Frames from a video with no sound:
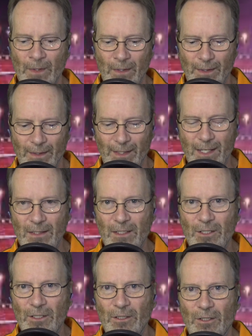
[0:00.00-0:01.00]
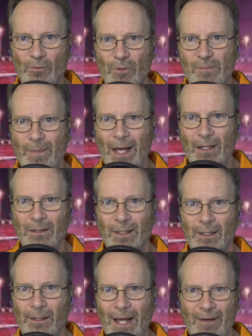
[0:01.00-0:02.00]
Uh, Hendon Hooker was back
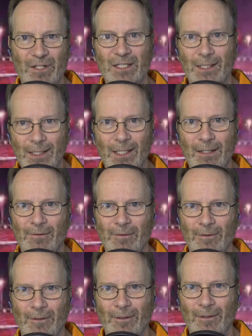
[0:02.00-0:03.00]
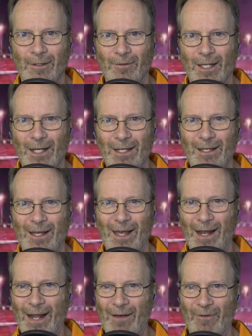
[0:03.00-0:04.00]
there having tea okay,
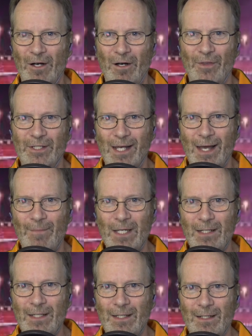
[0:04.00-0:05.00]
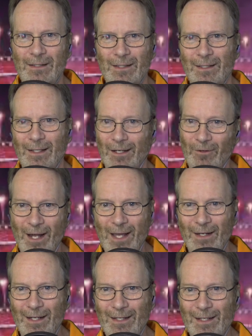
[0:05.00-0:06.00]
and having all the time he needed. Now,
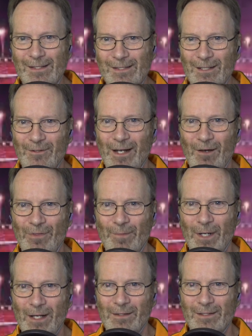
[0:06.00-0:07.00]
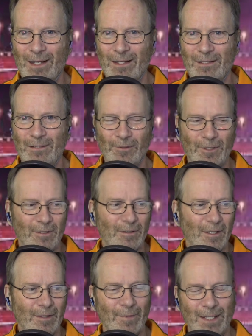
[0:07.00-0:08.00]
granted, he doesn't sit around with the ball in his hands too
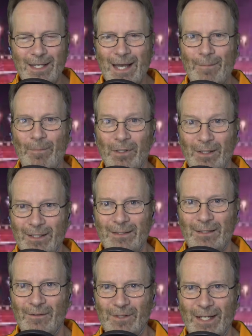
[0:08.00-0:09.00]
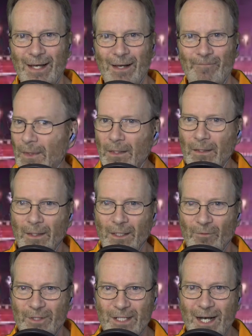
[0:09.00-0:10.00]
long, but he had plenty of time.
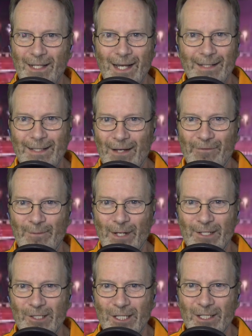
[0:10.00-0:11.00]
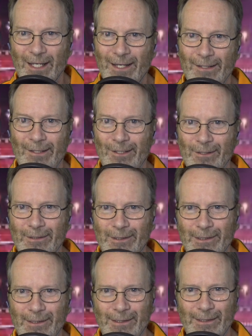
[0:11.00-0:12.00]
It was not like that for Bryce Young at all.
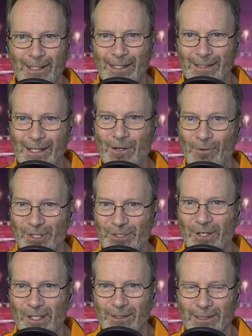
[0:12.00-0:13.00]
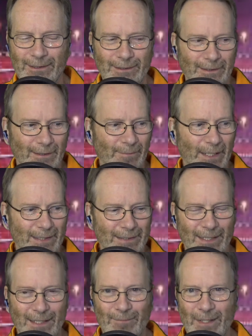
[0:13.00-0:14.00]
They, they were struggling. But
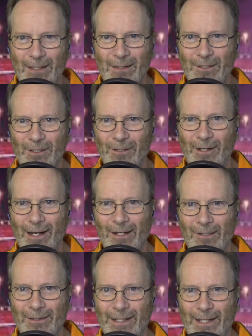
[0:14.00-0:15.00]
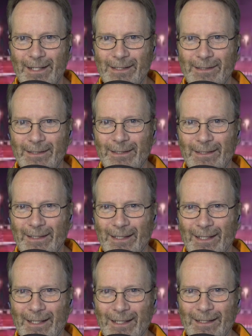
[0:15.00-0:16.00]
um, Hendon Hooker had all day,
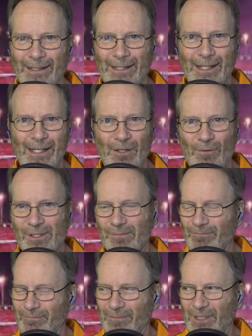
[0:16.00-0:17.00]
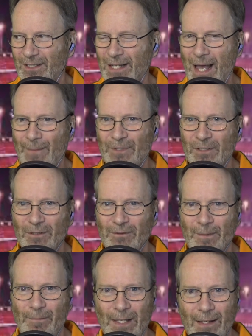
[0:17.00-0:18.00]
and he was just
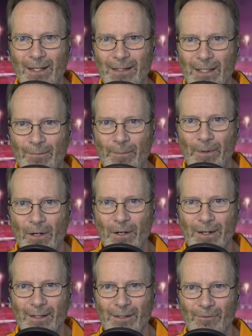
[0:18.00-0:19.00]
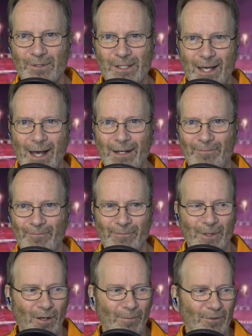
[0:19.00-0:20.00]
absolutely picking them apart. It was kind of
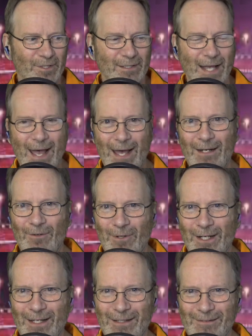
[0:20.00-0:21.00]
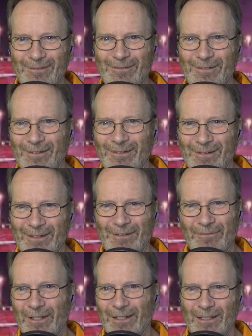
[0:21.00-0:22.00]
almost sad in a way, in a
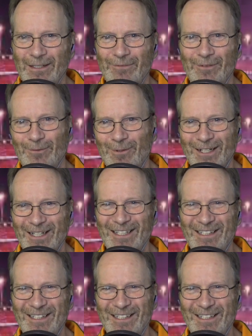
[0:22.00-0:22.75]
very evil way.